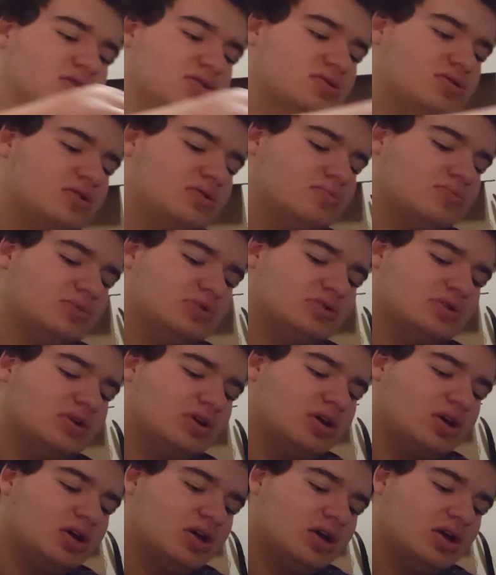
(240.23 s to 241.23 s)
systems
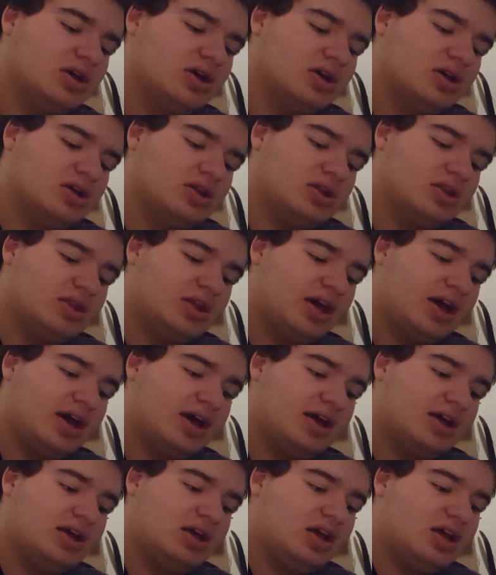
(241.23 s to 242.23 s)

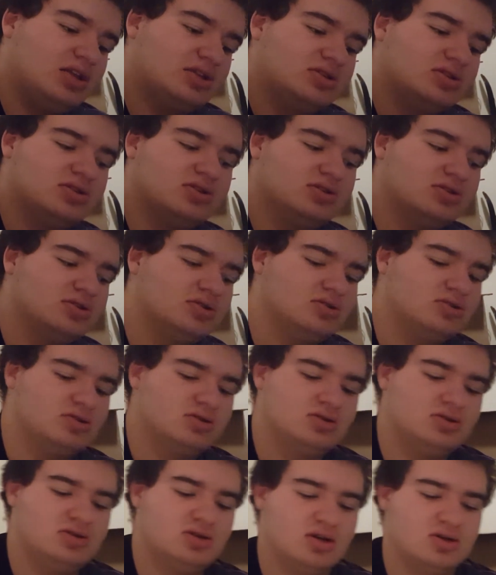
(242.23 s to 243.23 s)
that it's
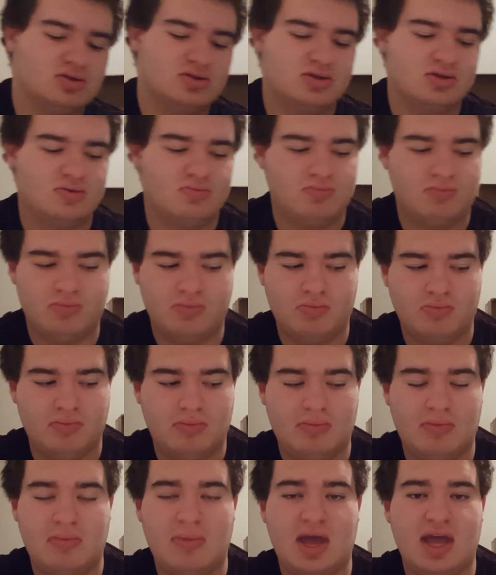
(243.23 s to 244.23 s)
just
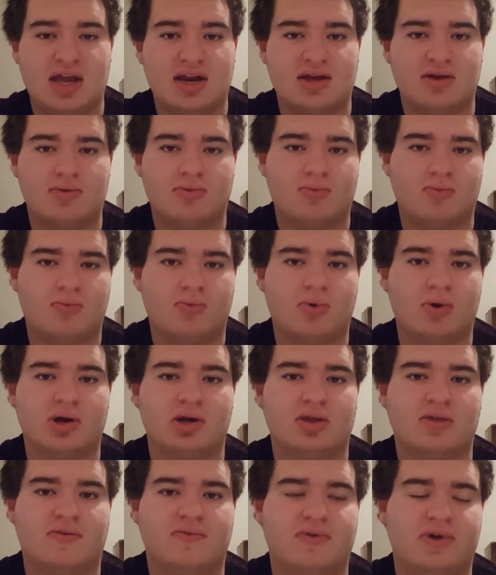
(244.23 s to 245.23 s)
made it
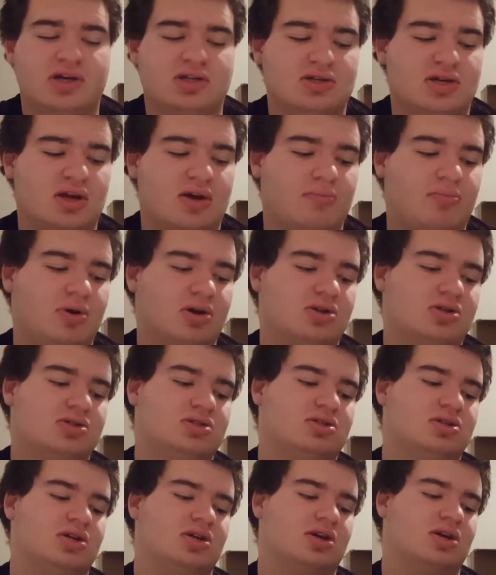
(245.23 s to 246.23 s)
worth fishing a
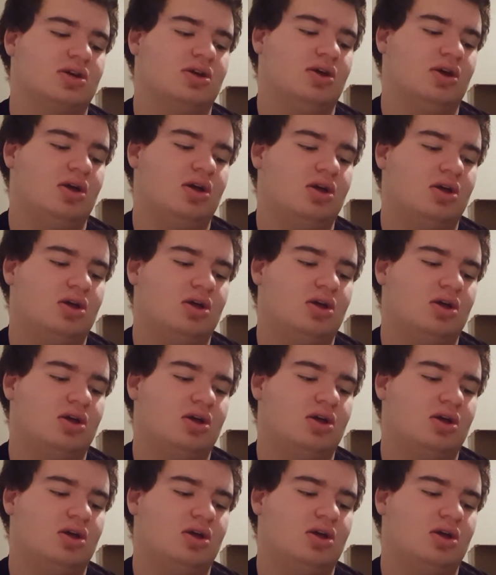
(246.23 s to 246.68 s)
punch jig.